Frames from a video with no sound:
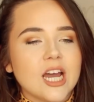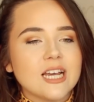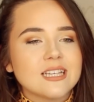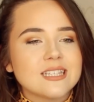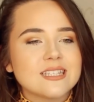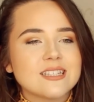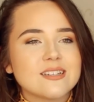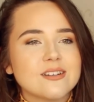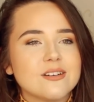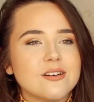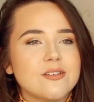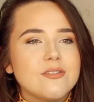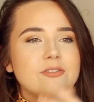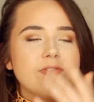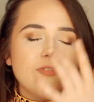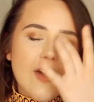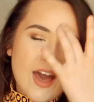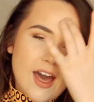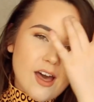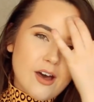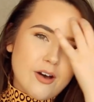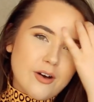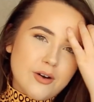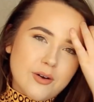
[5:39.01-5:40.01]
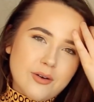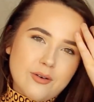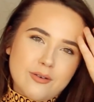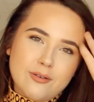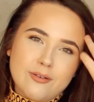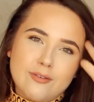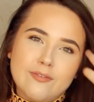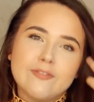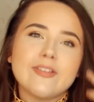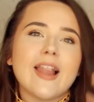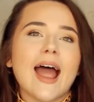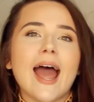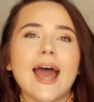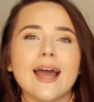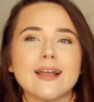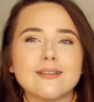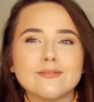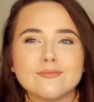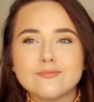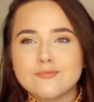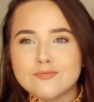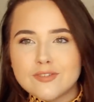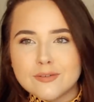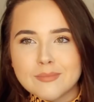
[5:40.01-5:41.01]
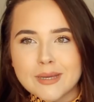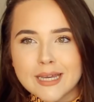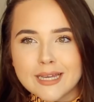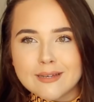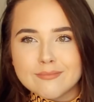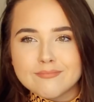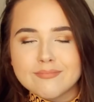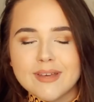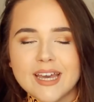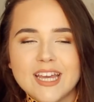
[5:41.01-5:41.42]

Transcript: Just fell flat for me.